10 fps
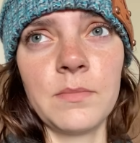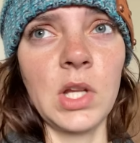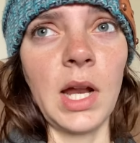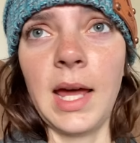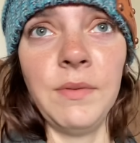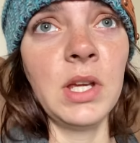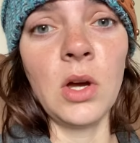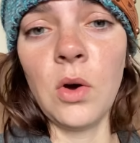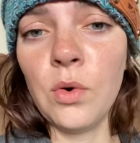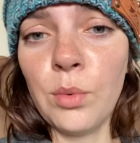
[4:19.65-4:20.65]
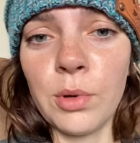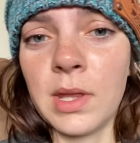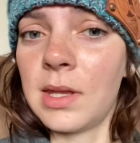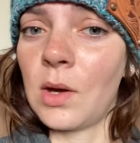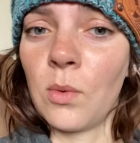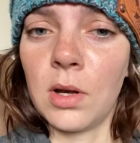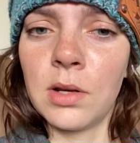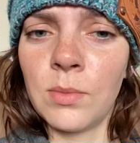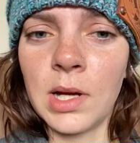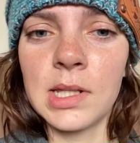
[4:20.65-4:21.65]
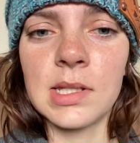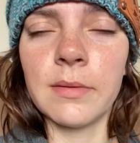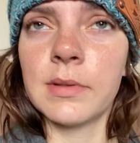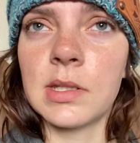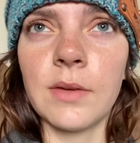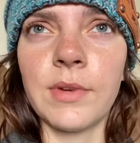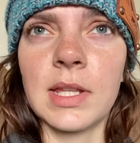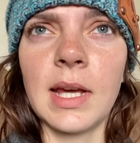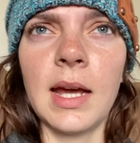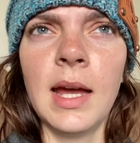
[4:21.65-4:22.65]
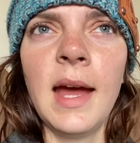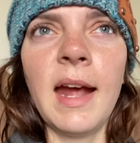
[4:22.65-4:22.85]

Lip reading: having a home and that they wanted one, some stuff like that.